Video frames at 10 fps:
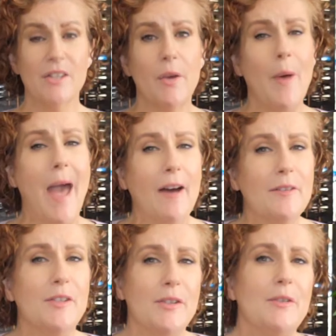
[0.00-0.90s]
So
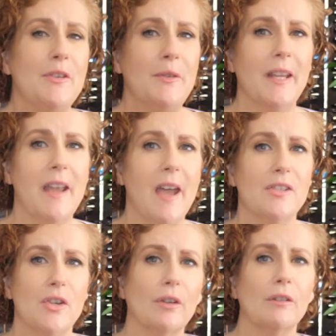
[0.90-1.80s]
how do you
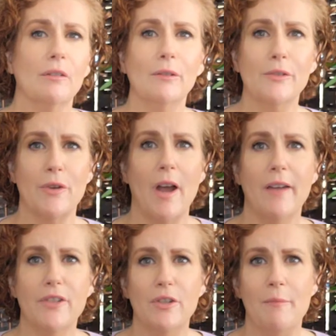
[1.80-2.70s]
connect your Google
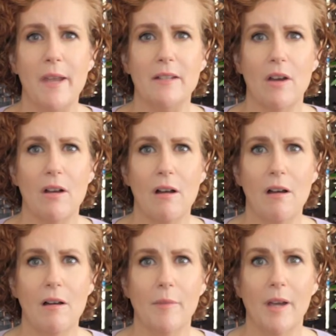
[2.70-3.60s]
Drive to
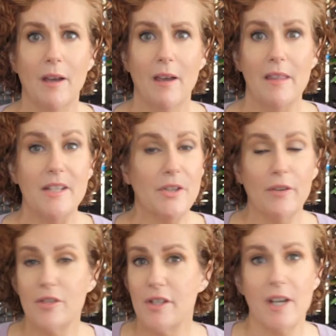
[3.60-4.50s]
Make.com? These
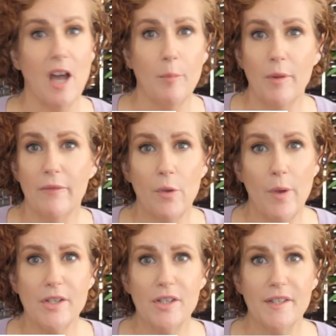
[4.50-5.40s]
are just a couple of the
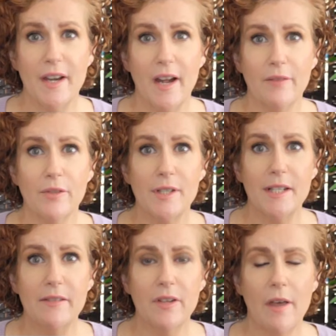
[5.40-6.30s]
questions that I've
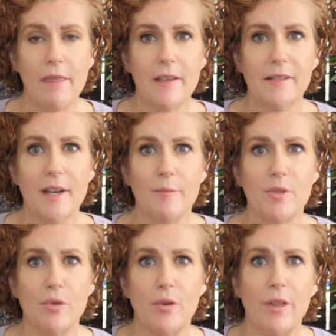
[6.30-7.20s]
received on this, and I'm
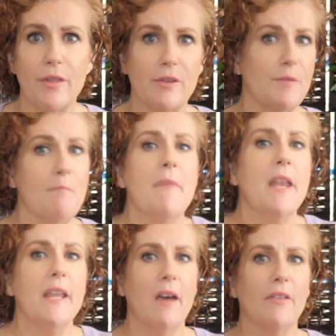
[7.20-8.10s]
sure that there's
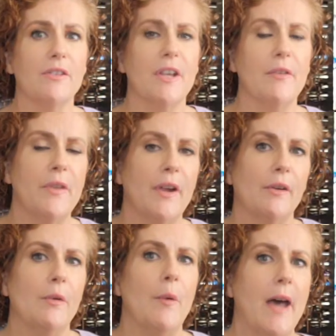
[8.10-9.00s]
many others out there
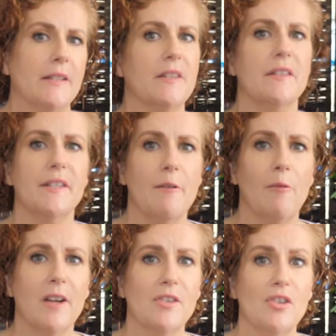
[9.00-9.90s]
who ask the same
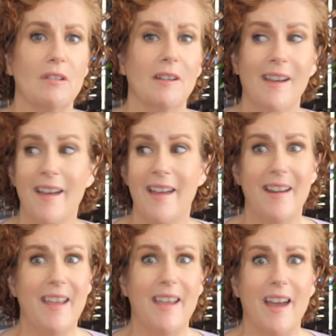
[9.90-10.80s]
question. And
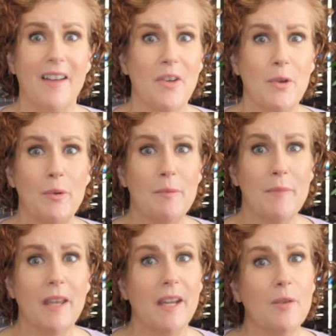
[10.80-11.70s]
hey, I've got to
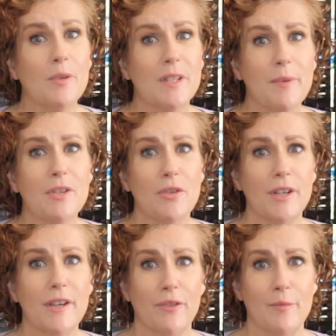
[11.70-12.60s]
admit, it was a bit
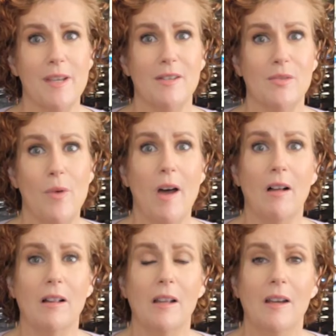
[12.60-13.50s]
tricky for me as
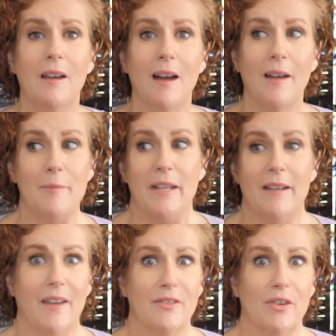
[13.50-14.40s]
well. I
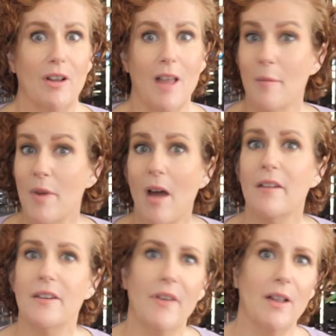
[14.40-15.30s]
mean, after all, I'm not
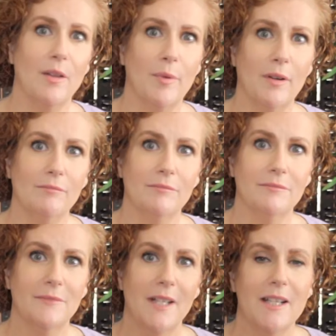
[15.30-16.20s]
a developer.
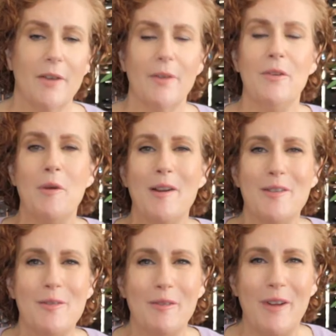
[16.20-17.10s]
Now, if you are
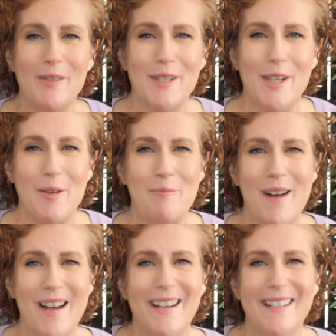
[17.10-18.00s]
new around here,
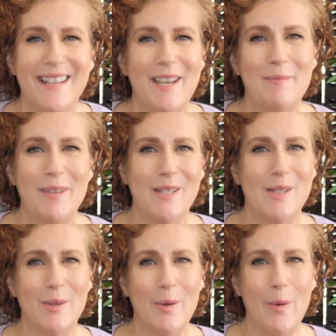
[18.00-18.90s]
my name
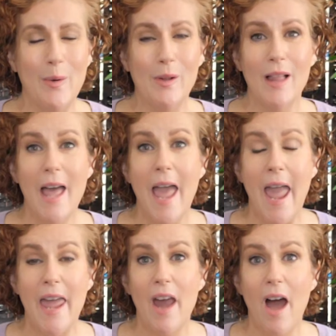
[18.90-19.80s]
is Nicole,
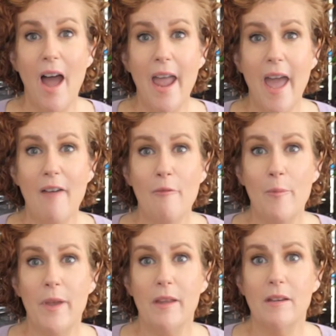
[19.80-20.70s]
and I have
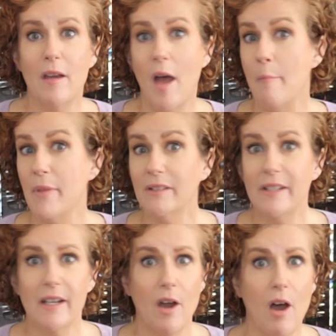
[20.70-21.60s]
been
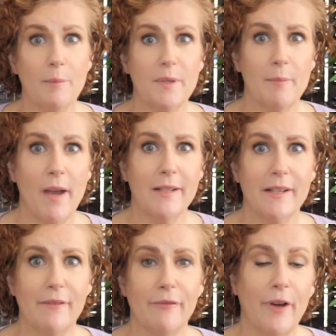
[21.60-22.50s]
building and
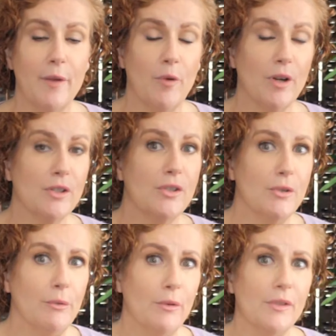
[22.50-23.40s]
optimizing frameworks,
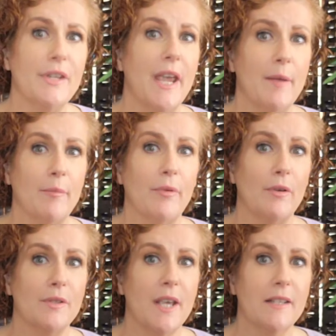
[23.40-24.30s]
tools, and
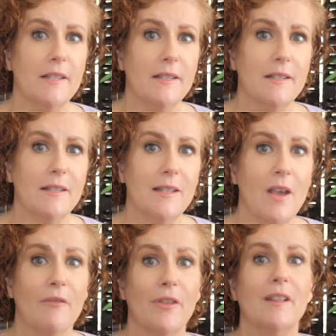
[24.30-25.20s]
processes
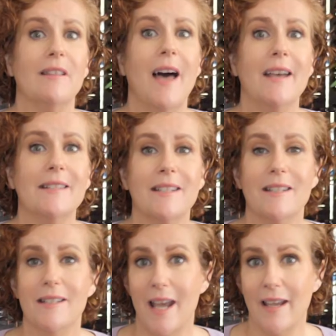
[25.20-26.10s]
for the last
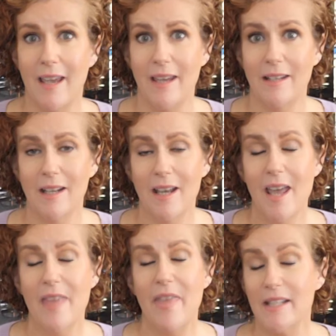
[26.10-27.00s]
decade.
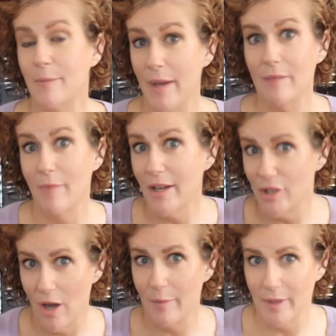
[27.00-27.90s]
That's been my
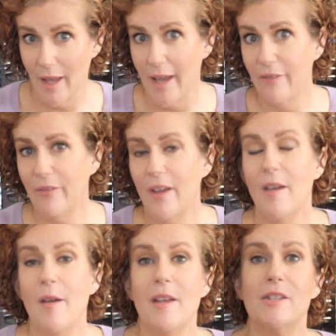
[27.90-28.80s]
job in life.
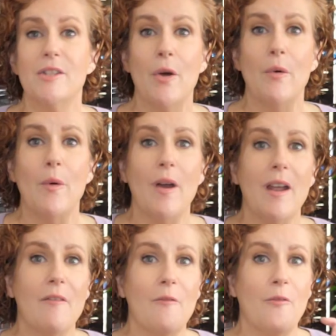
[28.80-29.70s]
So
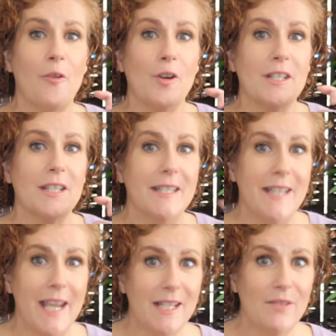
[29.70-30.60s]
for
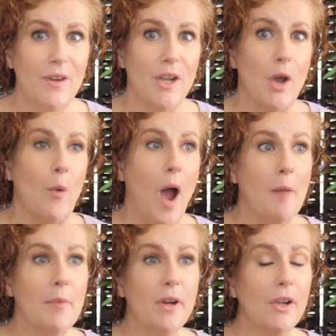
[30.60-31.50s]
today's video,
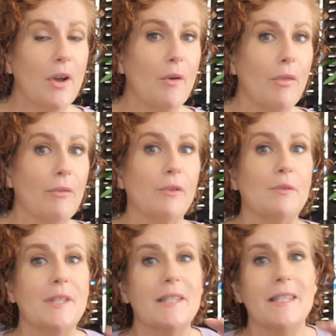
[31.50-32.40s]
I'm going to go through
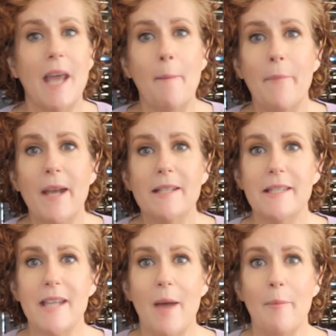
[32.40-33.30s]
step by
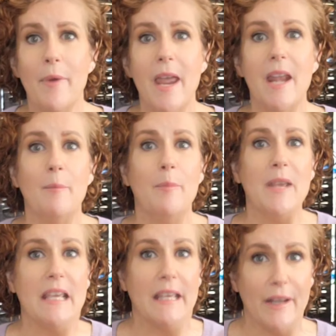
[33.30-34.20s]
step in a
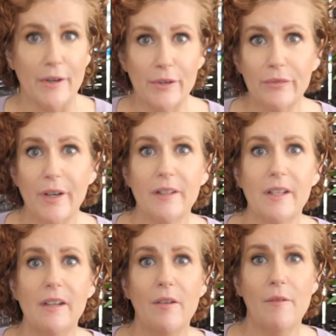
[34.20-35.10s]
beginner
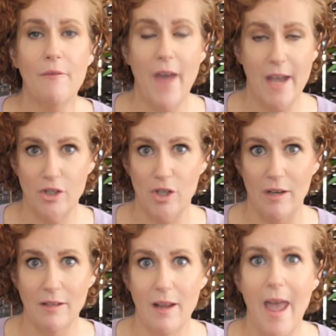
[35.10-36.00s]
friendly
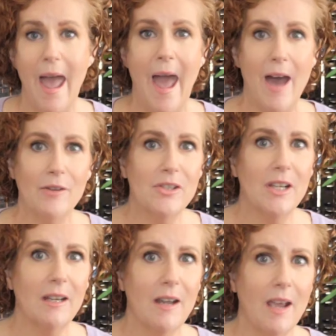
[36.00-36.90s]
fashion how to
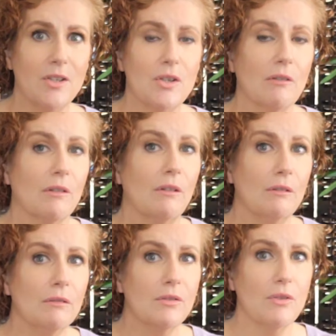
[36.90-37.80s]
connect your
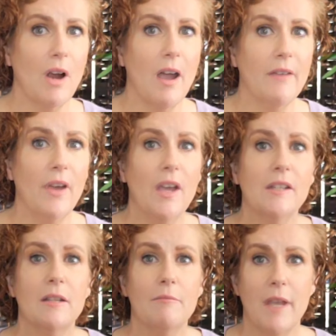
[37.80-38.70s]
Google Drive
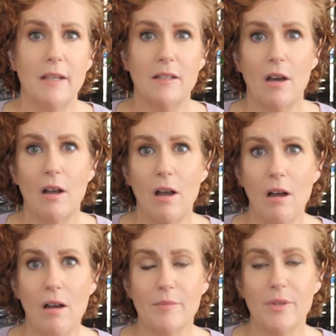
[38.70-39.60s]
to Make.com.